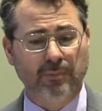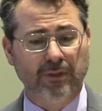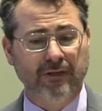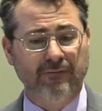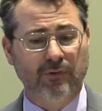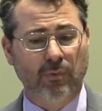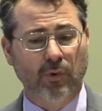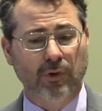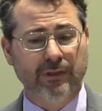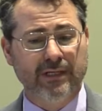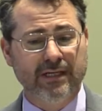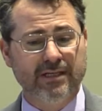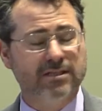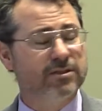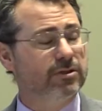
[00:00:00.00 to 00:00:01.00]
believe the word
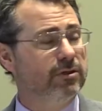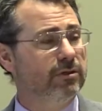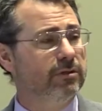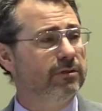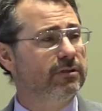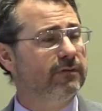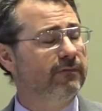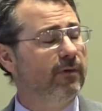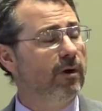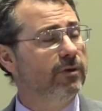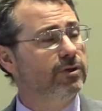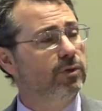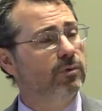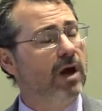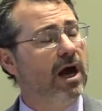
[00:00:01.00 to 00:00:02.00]
Easter
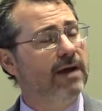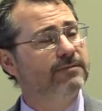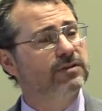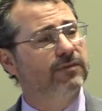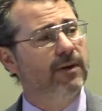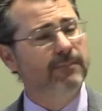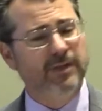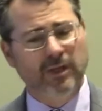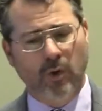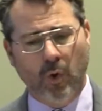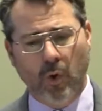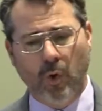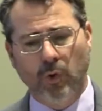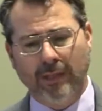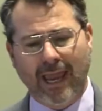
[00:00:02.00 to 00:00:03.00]
derives from the
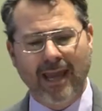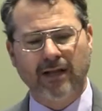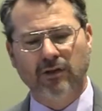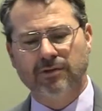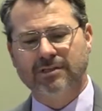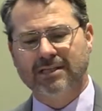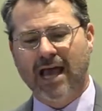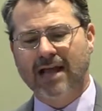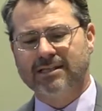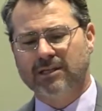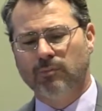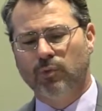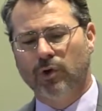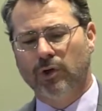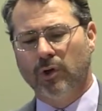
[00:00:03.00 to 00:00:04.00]
old Anglo
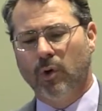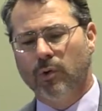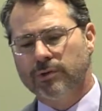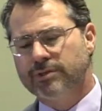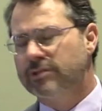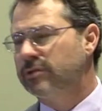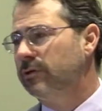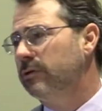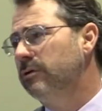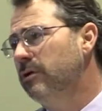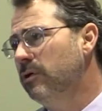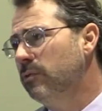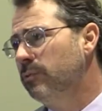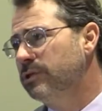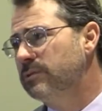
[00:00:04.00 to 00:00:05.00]
Saxon word Oster,
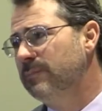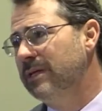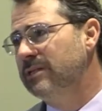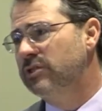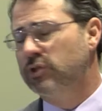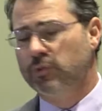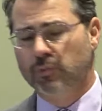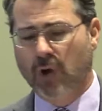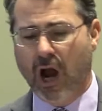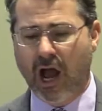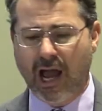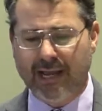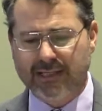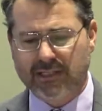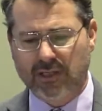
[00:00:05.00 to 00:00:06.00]
which means to
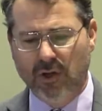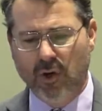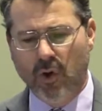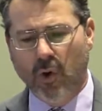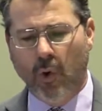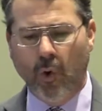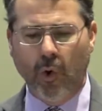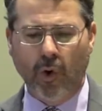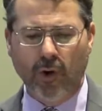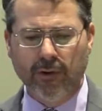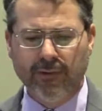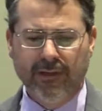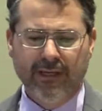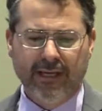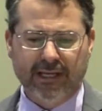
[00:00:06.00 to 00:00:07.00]
rise,
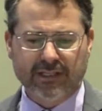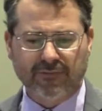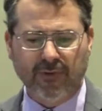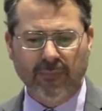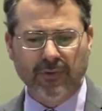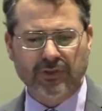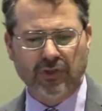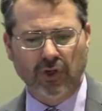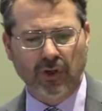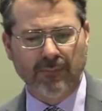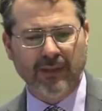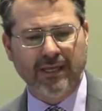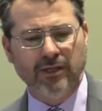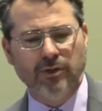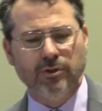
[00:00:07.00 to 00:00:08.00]
or it's from the
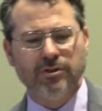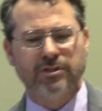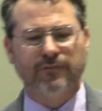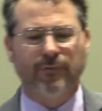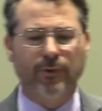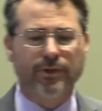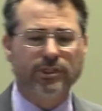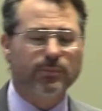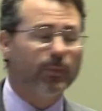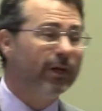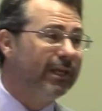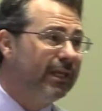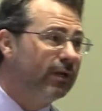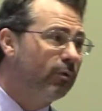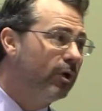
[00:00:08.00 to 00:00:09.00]
term they used for the
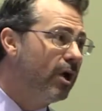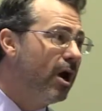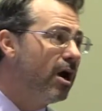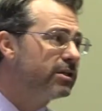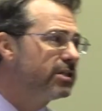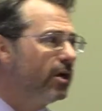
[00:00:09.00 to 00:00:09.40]
spring equinox,